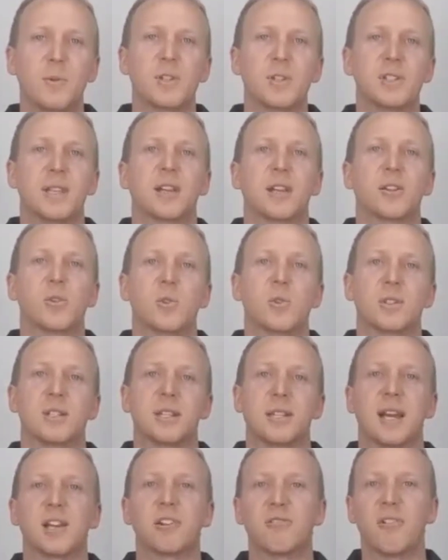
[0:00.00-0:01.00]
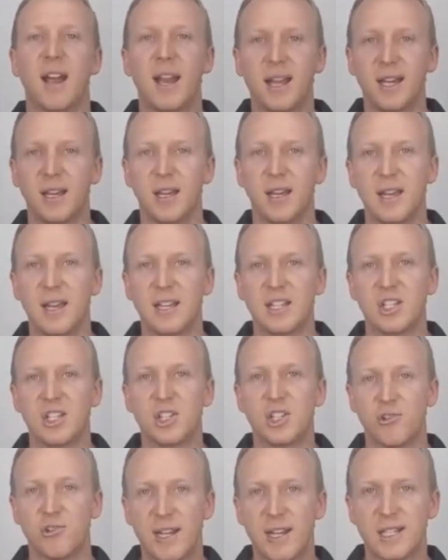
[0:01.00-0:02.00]
which then causes a greater
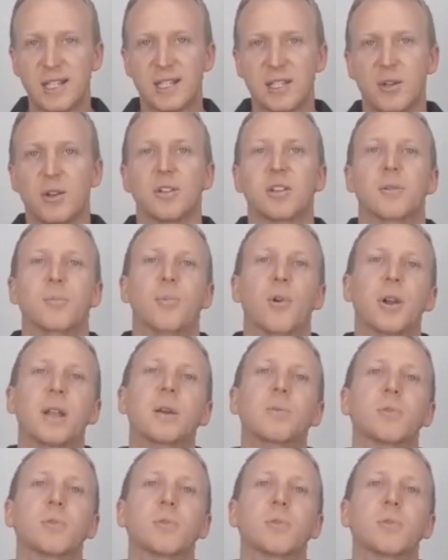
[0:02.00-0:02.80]
stress on your body,